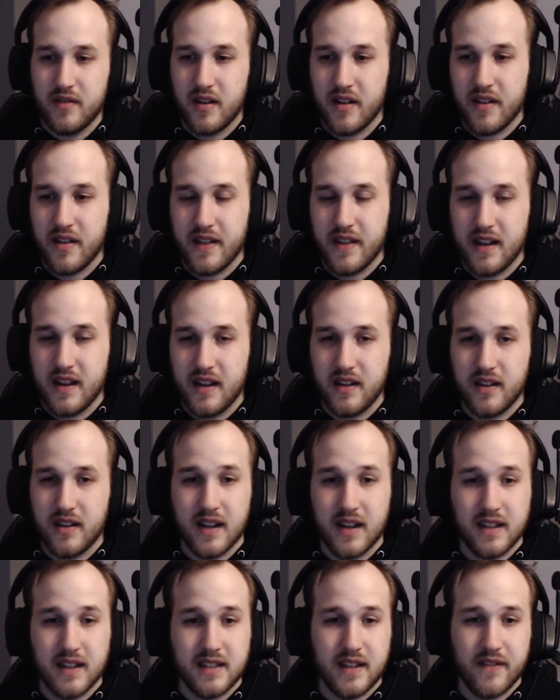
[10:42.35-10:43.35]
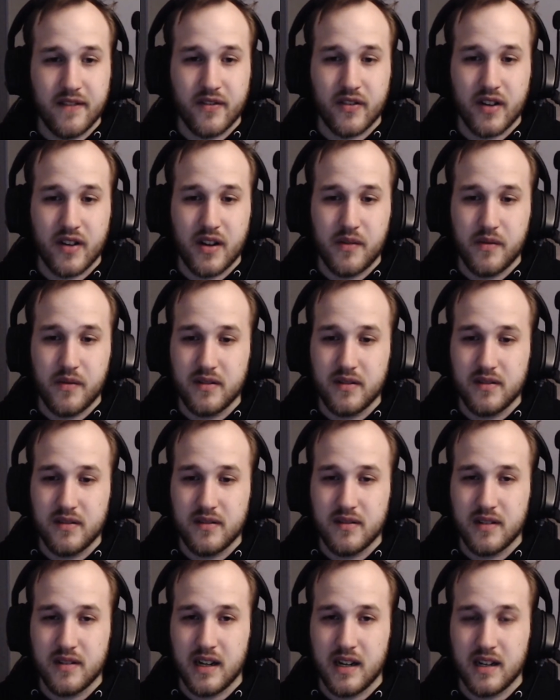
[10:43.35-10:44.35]
Other than that, you guys have a great one.
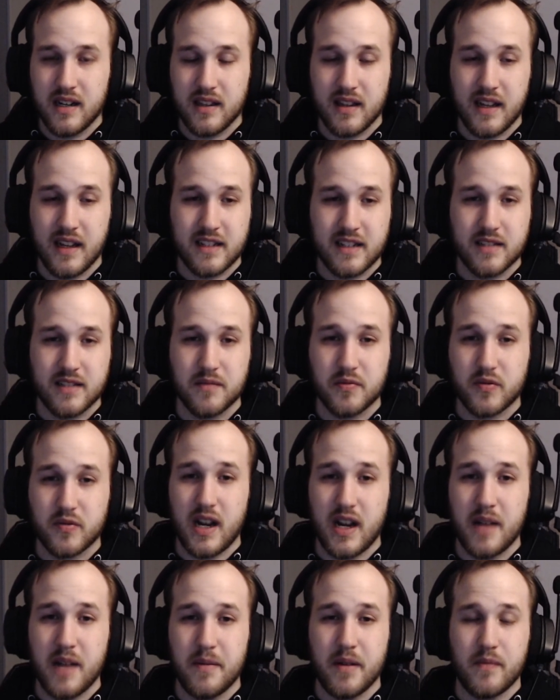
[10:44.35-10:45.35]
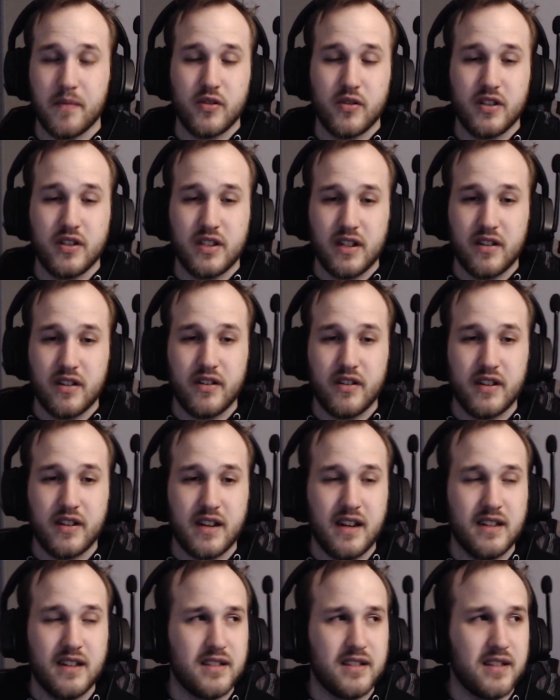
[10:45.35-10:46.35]
Like, subscribe. I appreciate all you
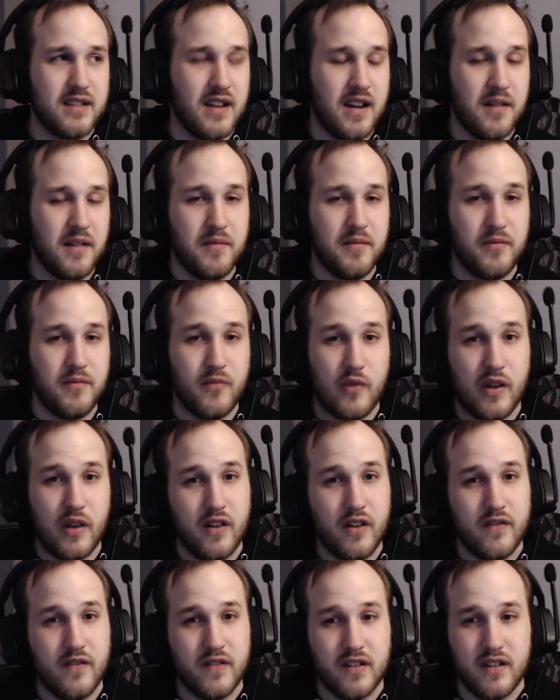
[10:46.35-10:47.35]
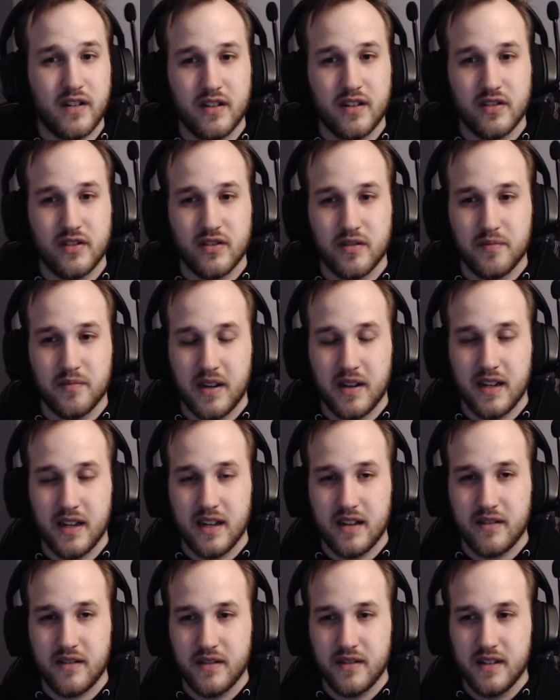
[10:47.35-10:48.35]
guys. I'm well over 100 by
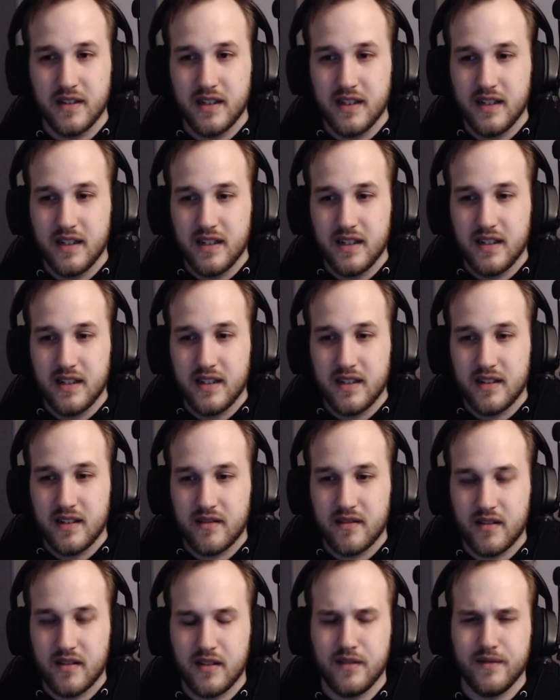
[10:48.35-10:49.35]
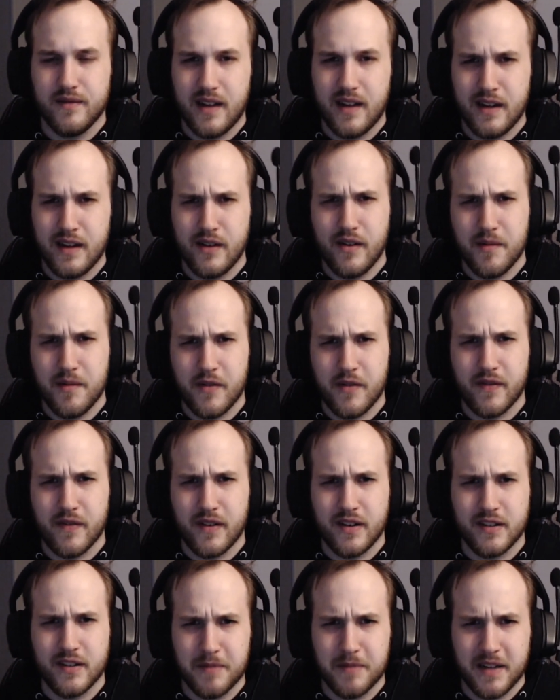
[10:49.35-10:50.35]
now. Well, I know I'm over
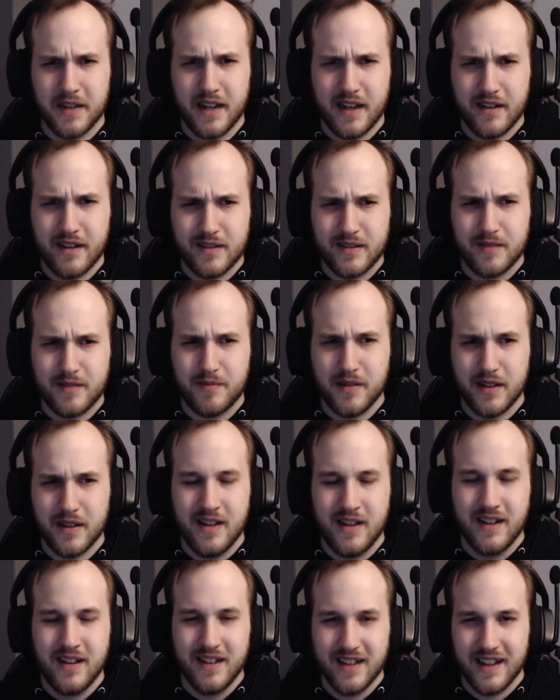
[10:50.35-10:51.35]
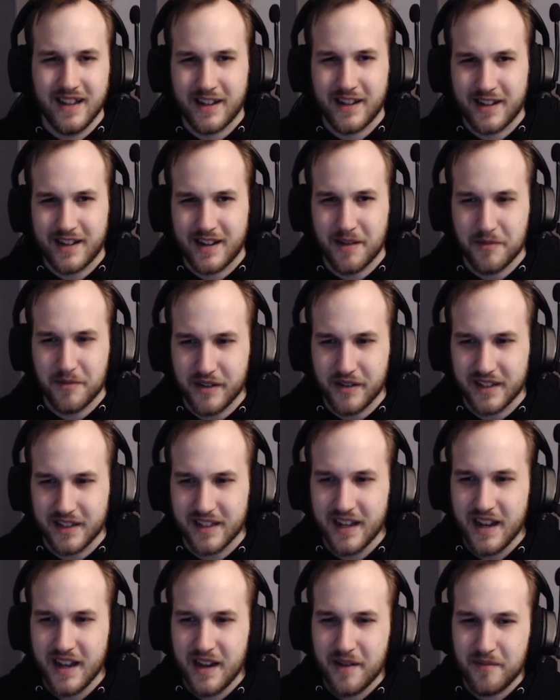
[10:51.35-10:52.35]
100 by now. It's been like a couple weeks,
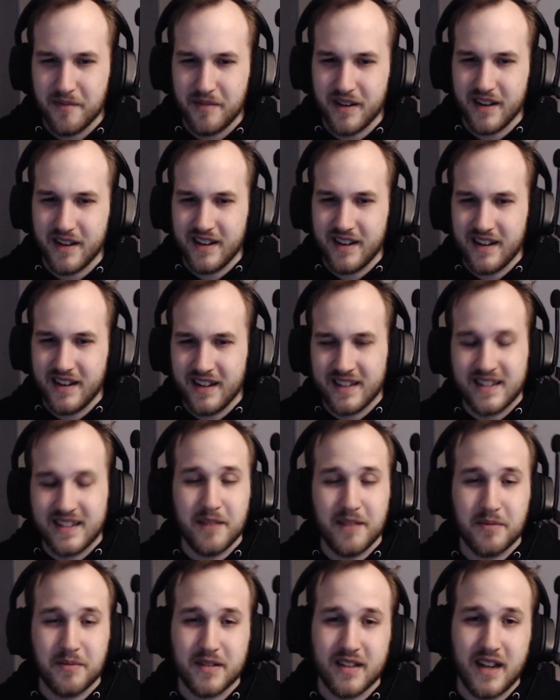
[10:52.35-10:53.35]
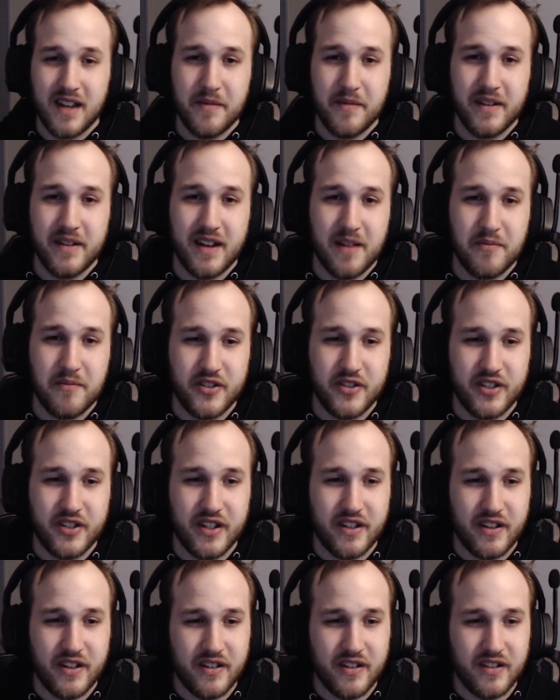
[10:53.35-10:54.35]
but it keeps climbing. I appreciate
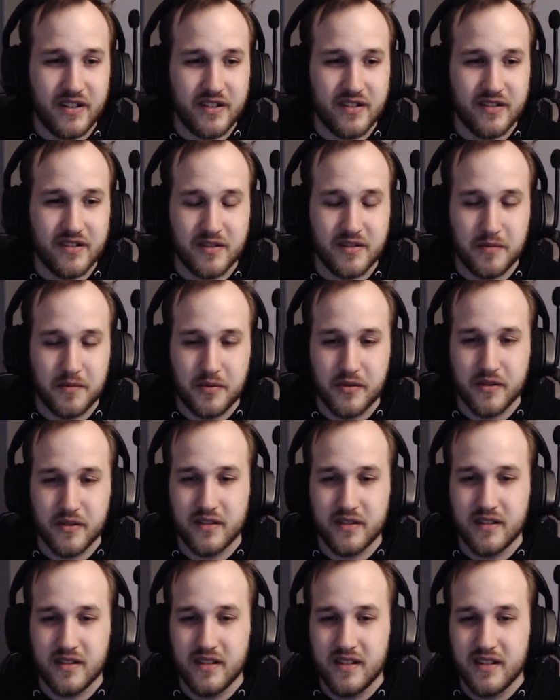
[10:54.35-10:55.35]
all your support.